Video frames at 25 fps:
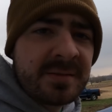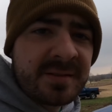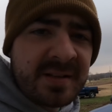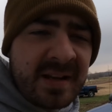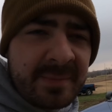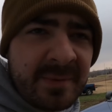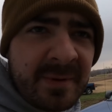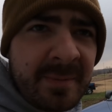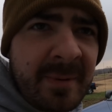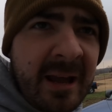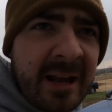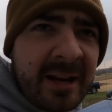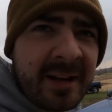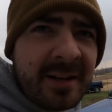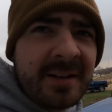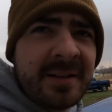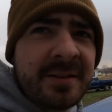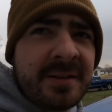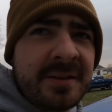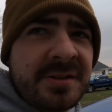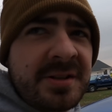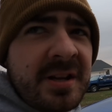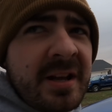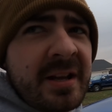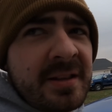Time to back it
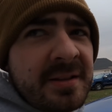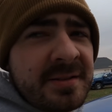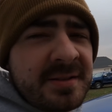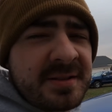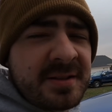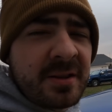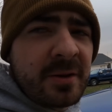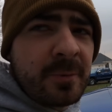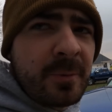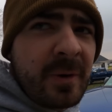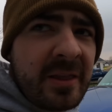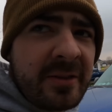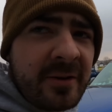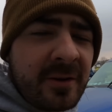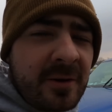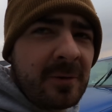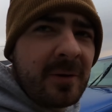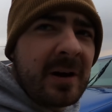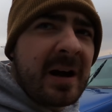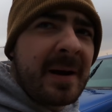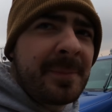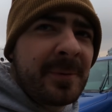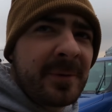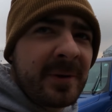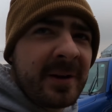in the shed until the weather
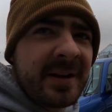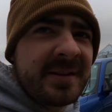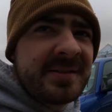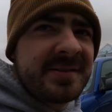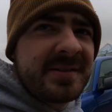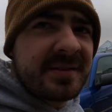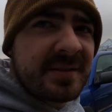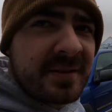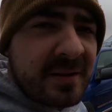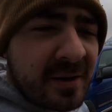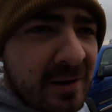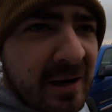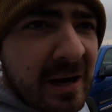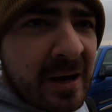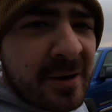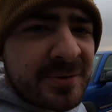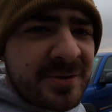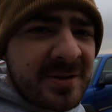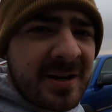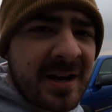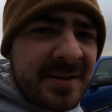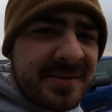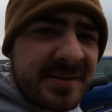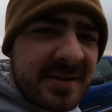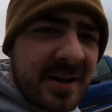cooperates and the ground
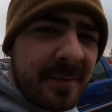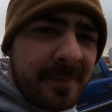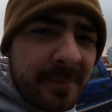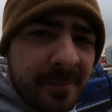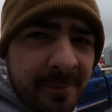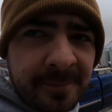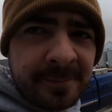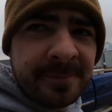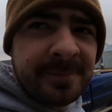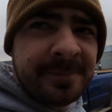dries up.